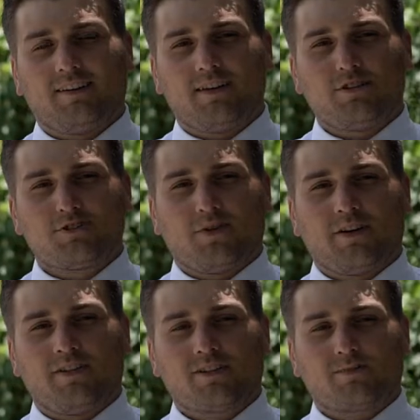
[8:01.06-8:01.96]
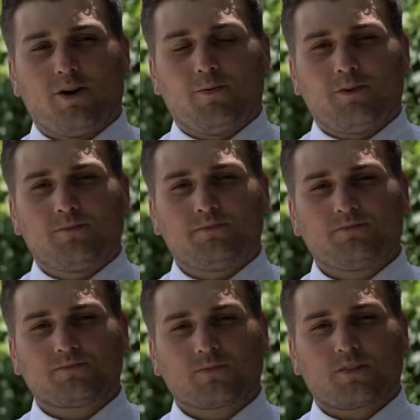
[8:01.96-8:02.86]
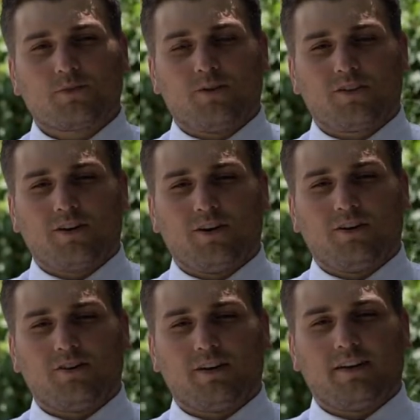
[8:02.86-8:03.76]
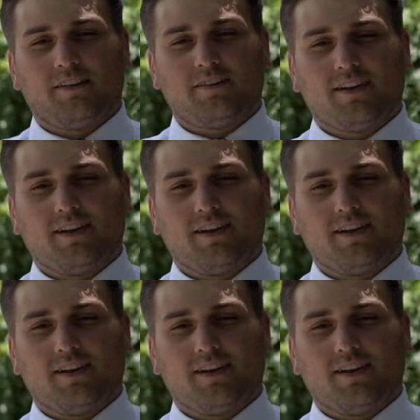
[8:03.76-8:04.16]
enjoying this moment with y'all. And